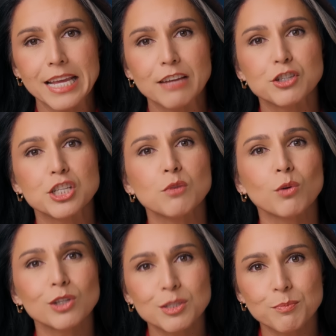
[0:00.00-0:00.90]
if she
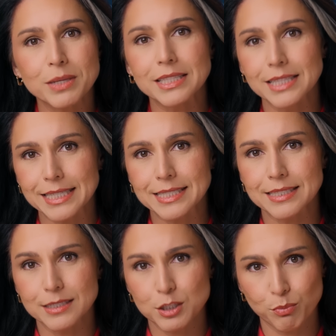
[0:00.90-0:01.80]
were to be
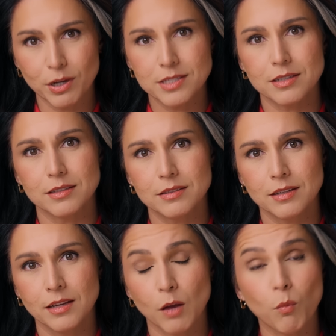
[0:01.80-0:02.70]
elected as president,
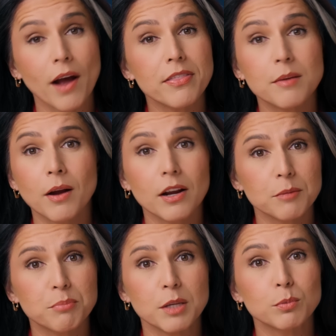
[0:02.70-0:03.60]
and why the
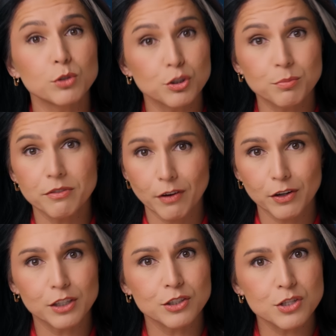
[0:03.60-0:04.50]
American people should be
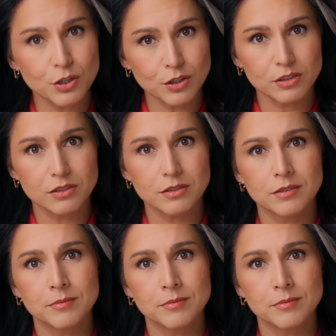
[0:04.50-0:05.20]
very concerned.